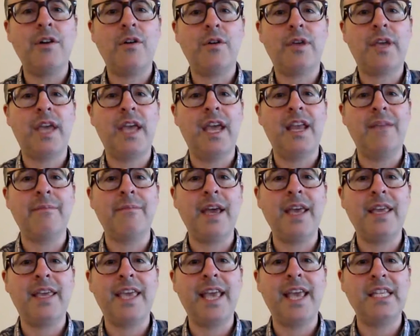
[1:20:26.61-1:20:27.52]
Okay, in
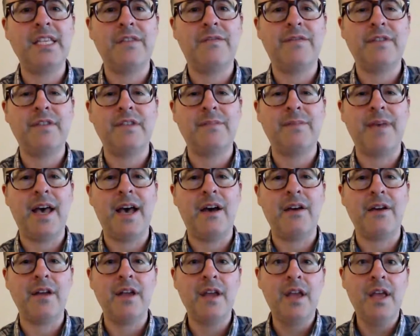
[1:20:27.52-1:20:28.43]
my case, if it's
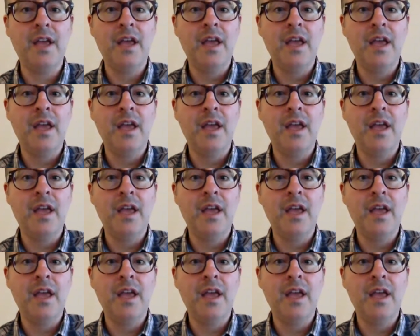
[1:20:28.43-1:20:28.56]
about